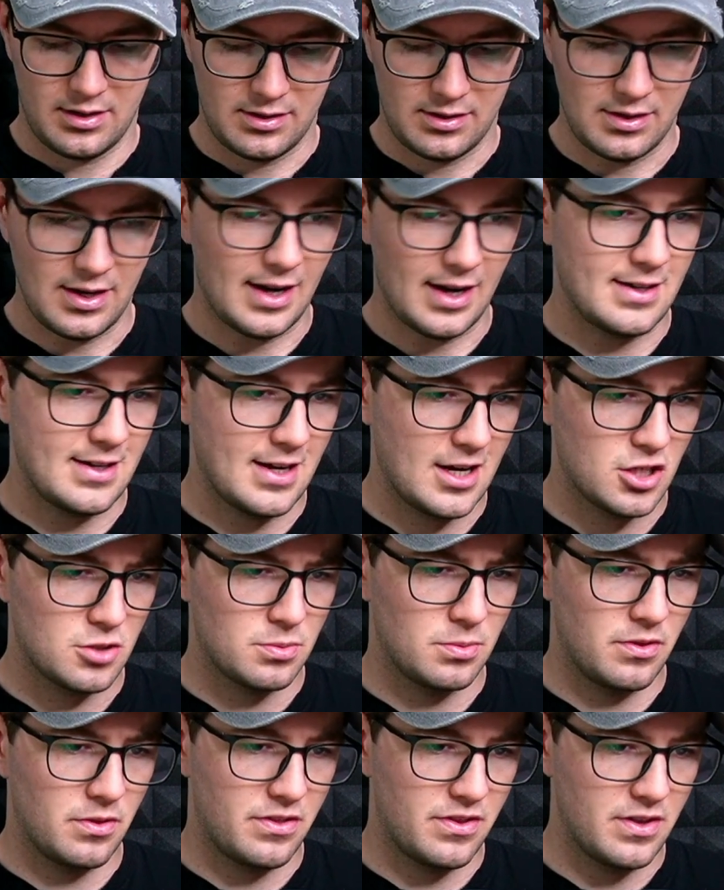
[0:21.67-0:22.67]

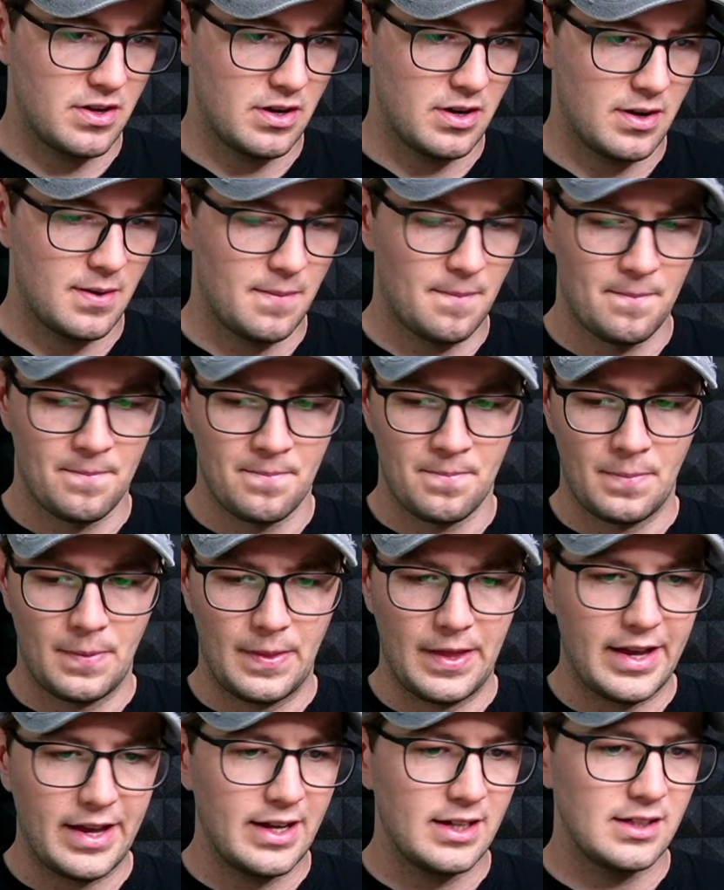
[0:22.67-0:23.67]
attachment theory
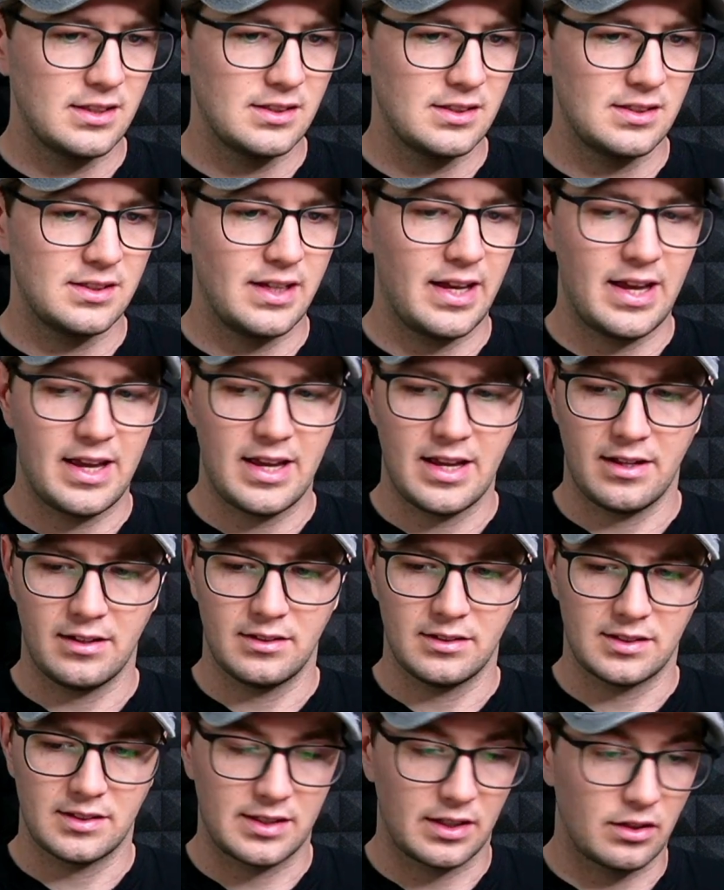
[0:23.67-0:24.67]
is a
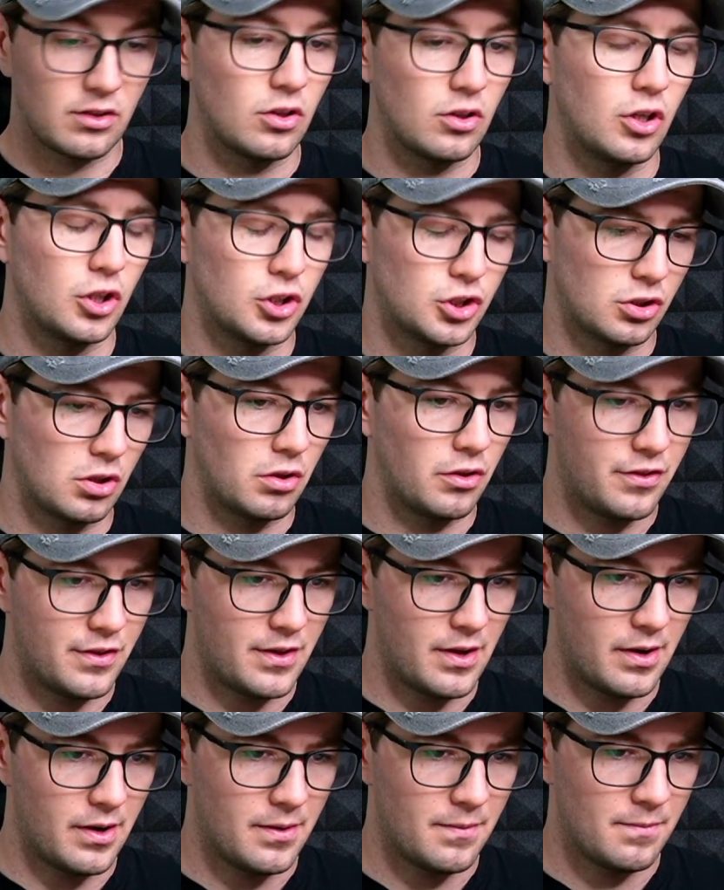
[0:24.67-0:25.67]
psychological
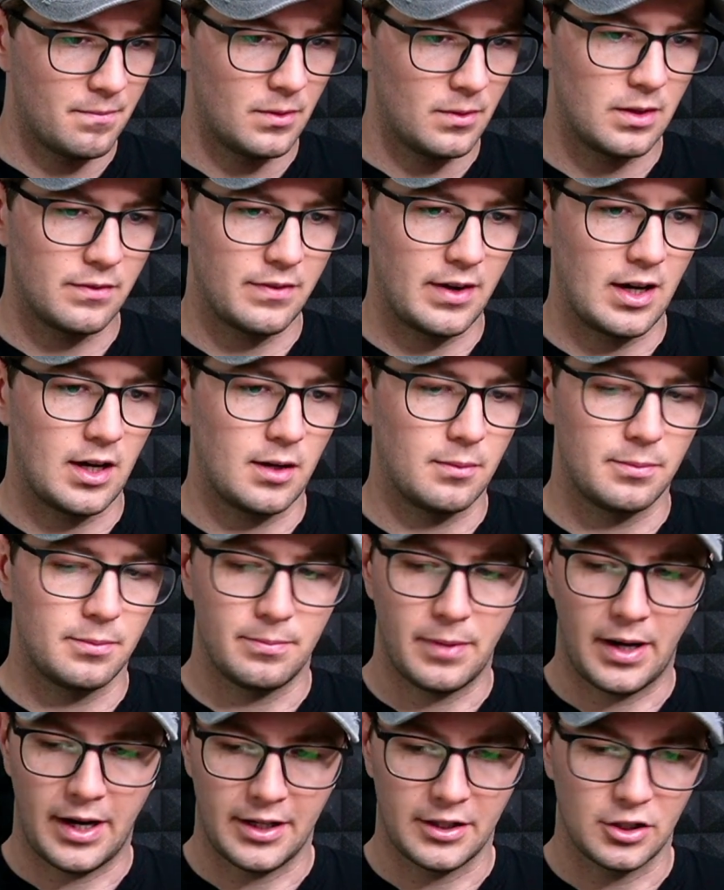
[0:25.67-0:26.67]
theory developed
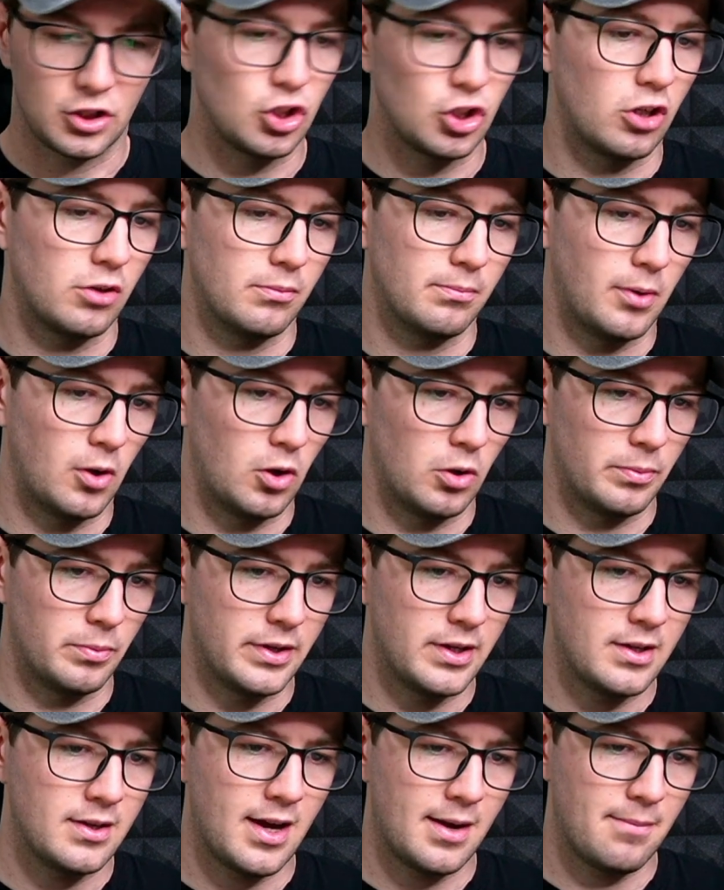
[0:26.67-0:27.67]
by John
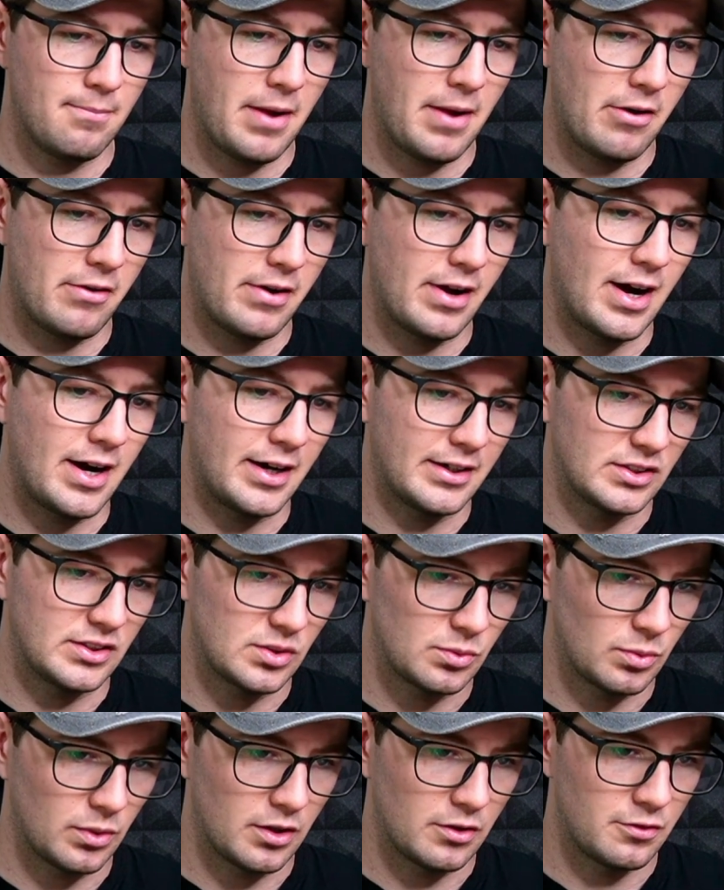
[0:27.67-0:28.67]
Bowlby and Mary
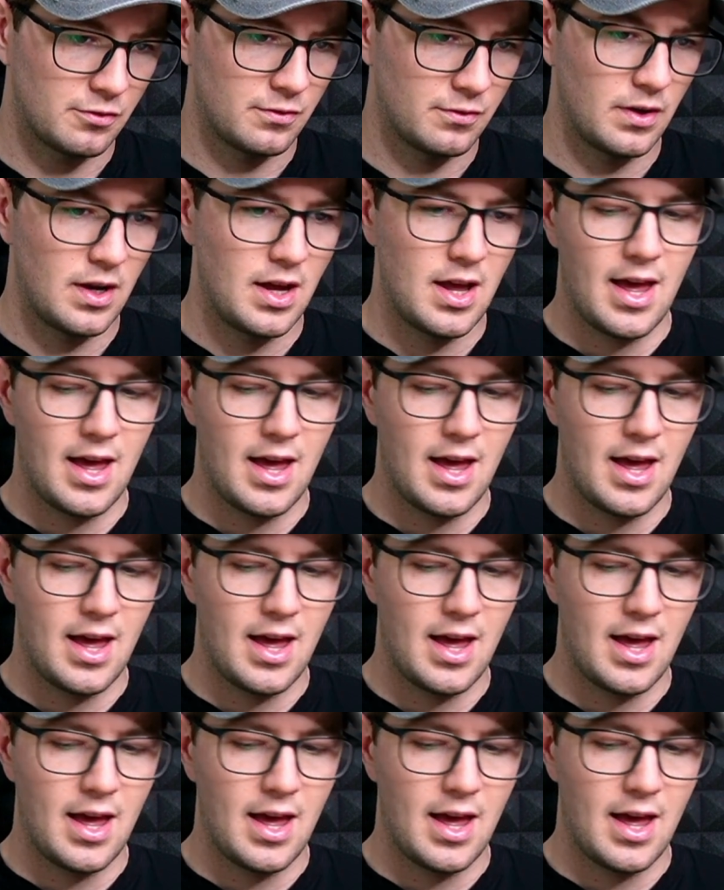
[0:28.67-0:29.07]
Ainsworth,